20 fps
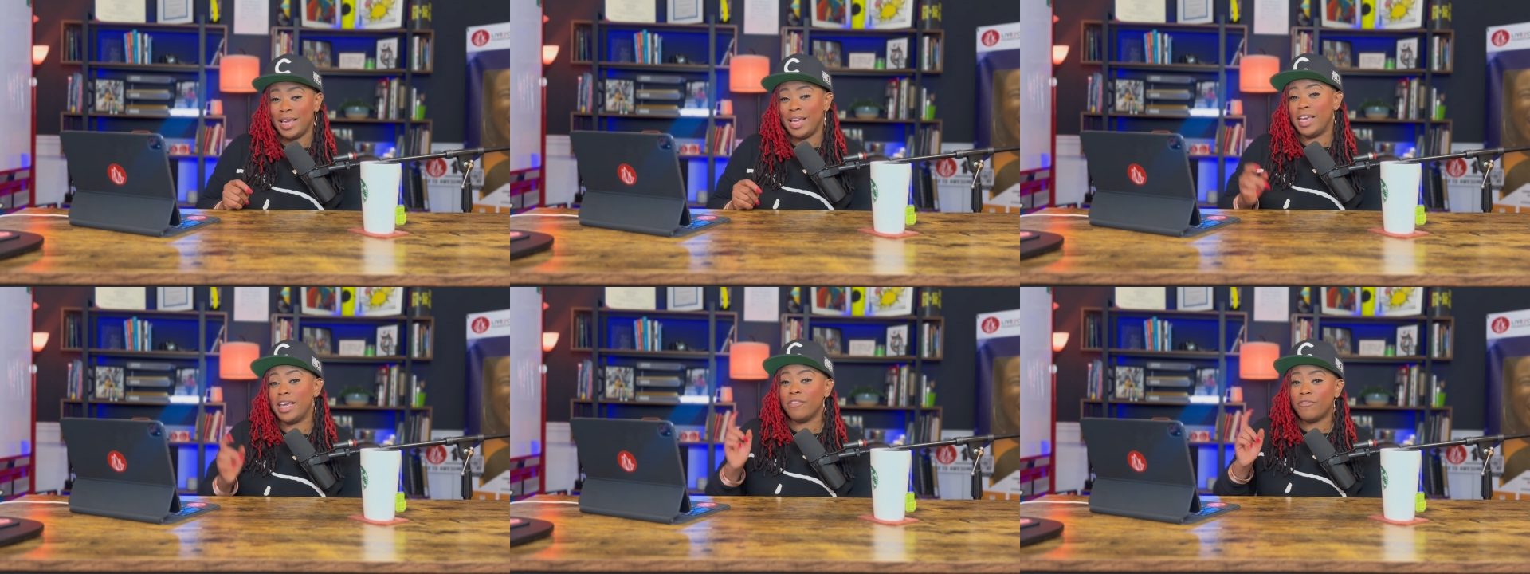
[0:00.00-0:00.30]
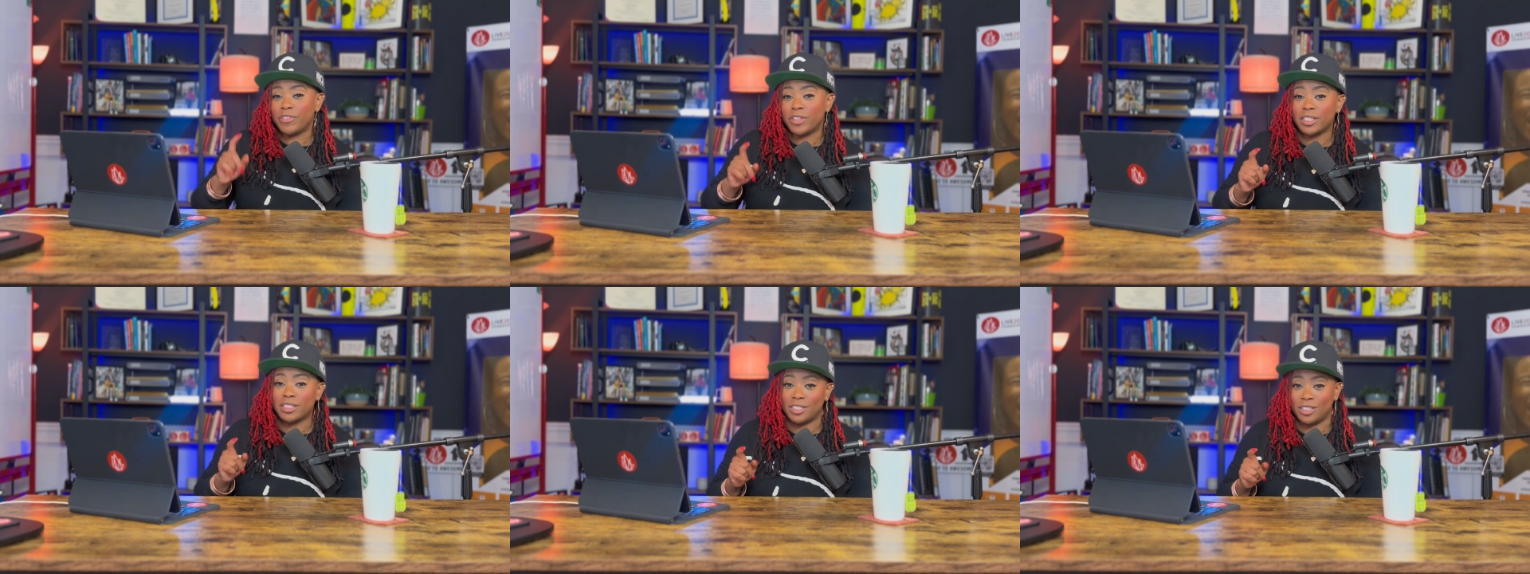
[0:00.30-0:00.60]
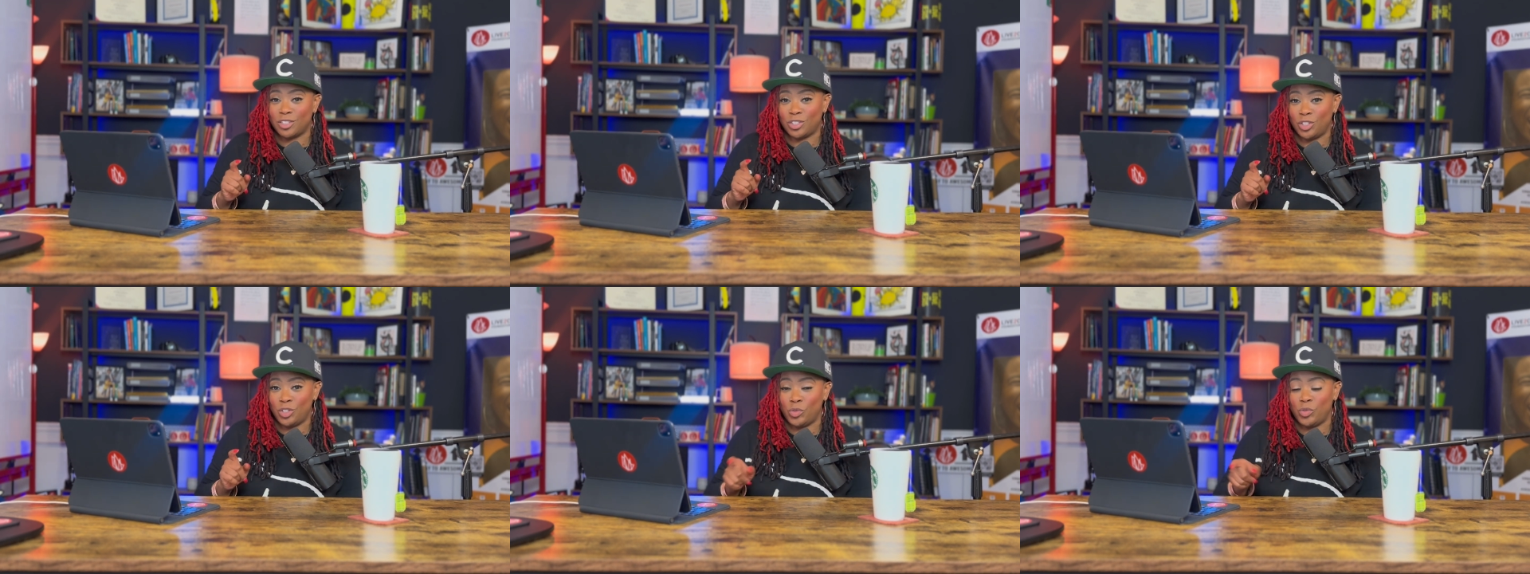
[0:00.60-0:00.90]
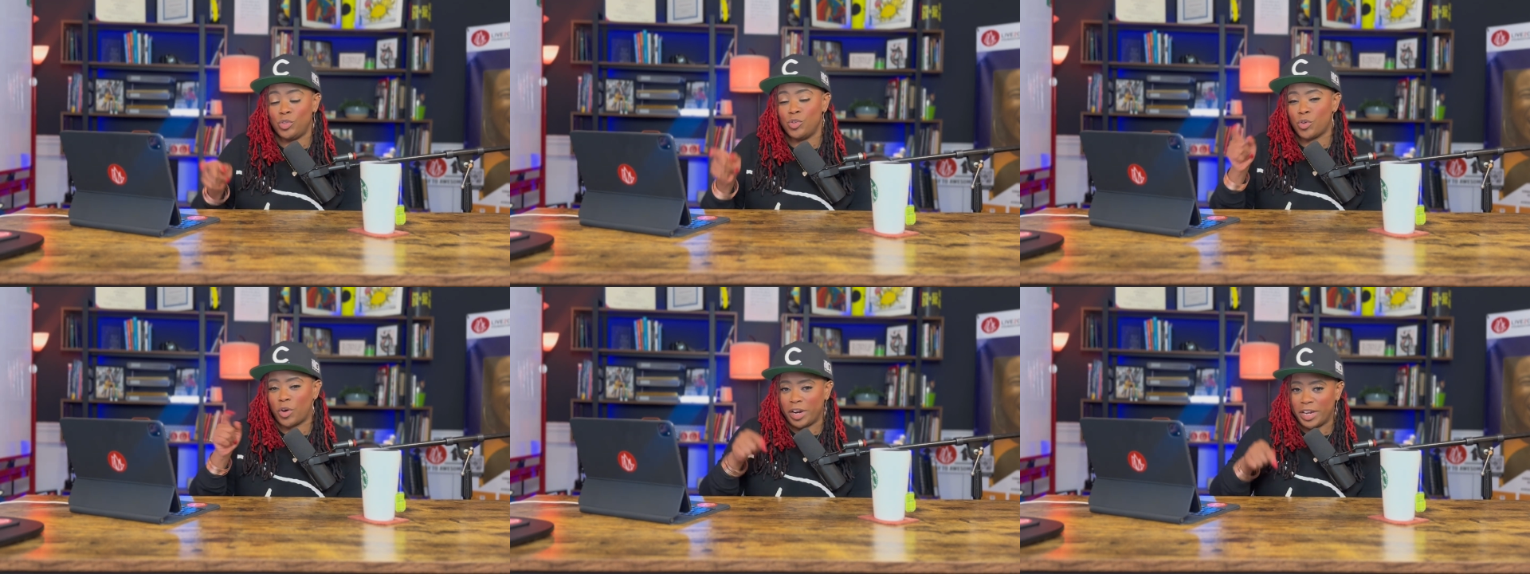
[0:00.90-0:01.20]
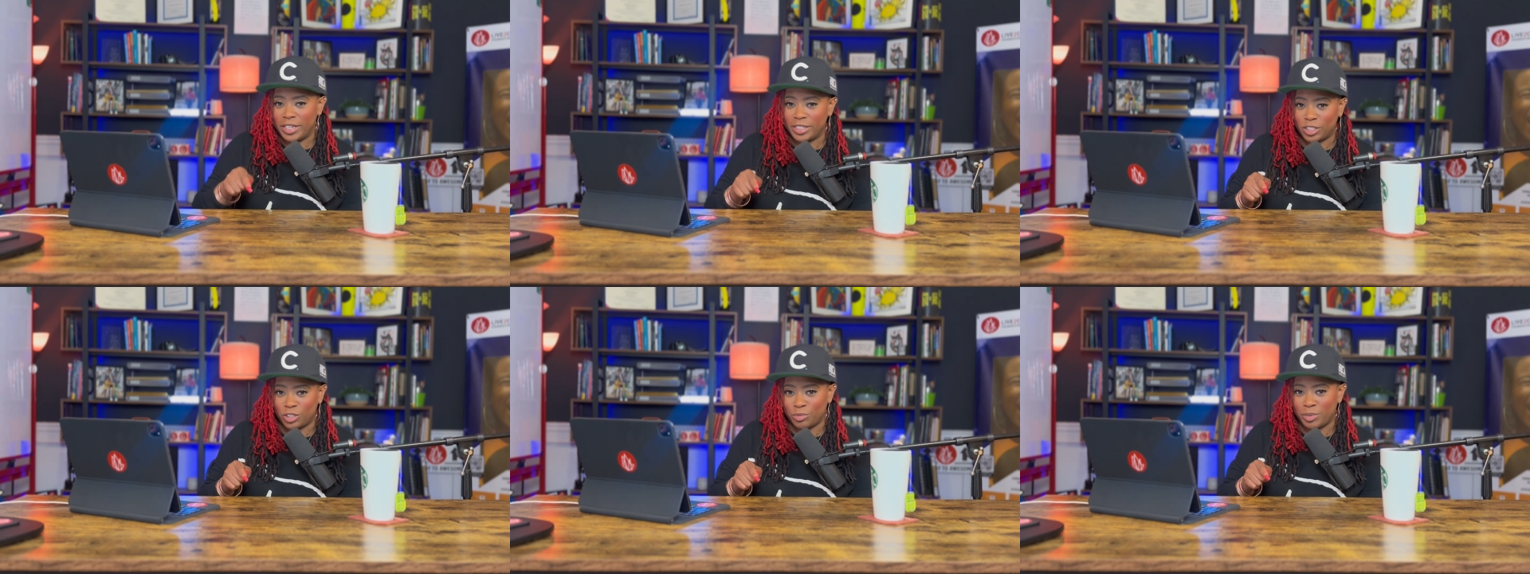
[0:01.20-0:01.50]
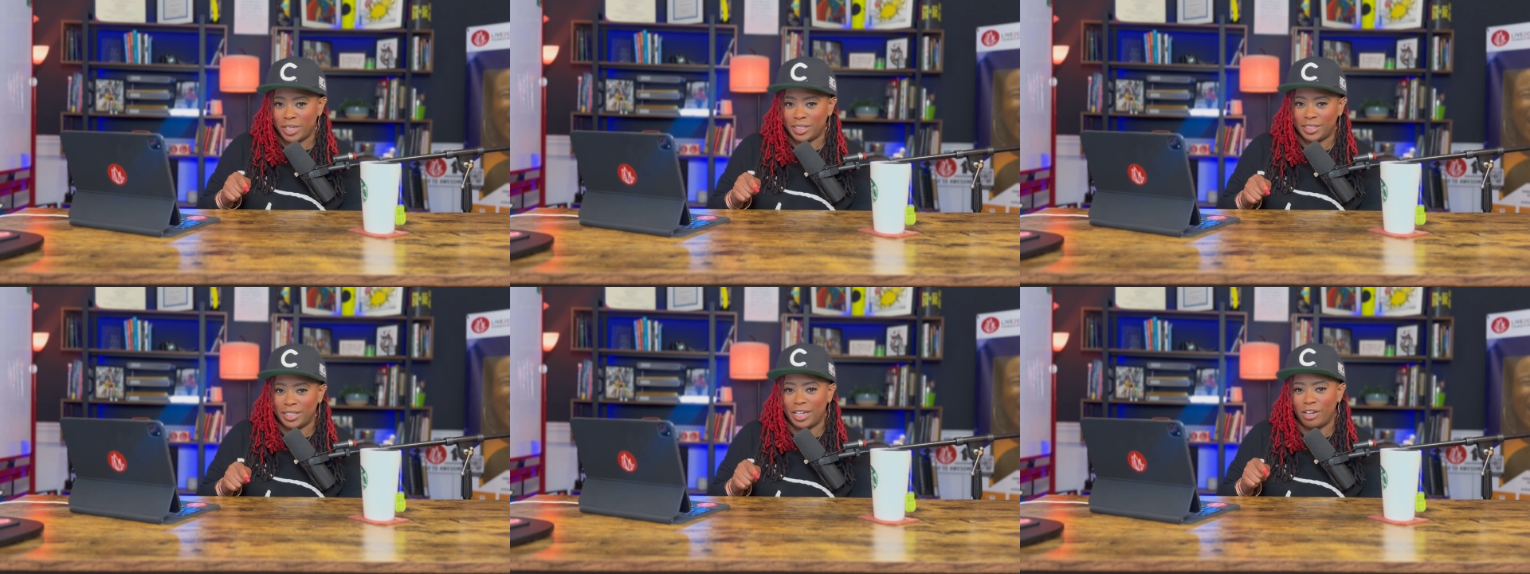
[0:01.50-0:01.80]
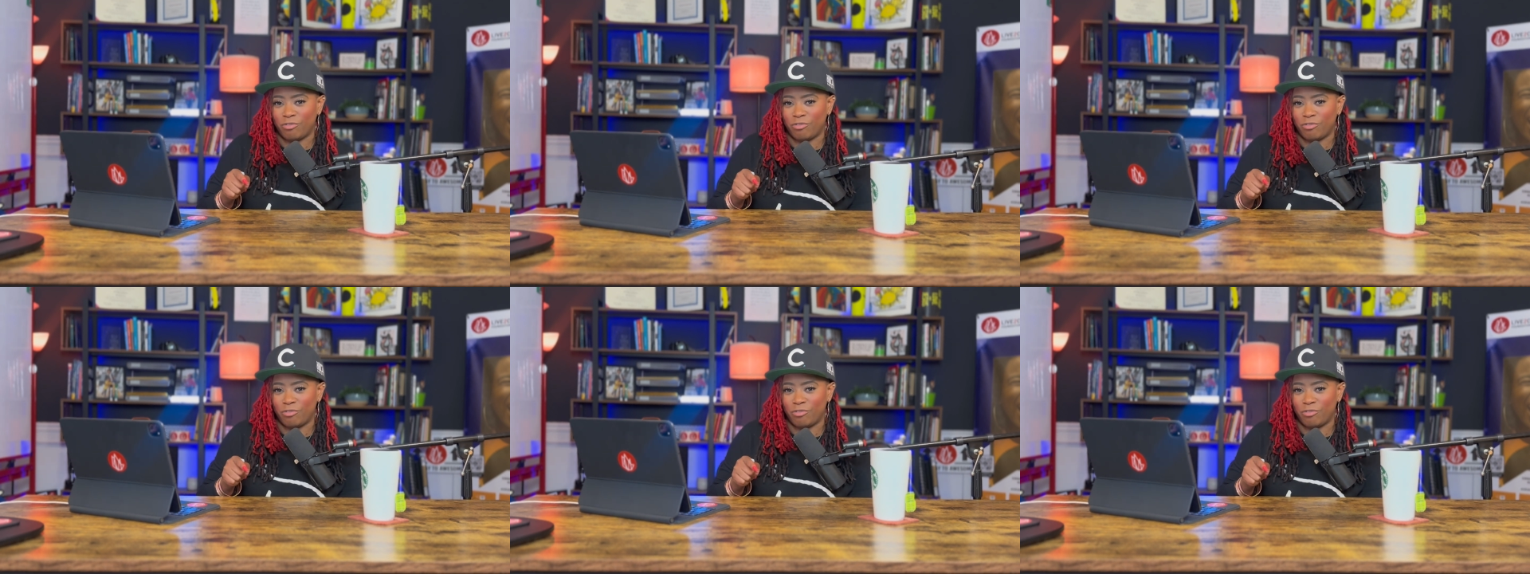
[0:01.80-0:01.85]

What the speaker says: If this is you, you are interested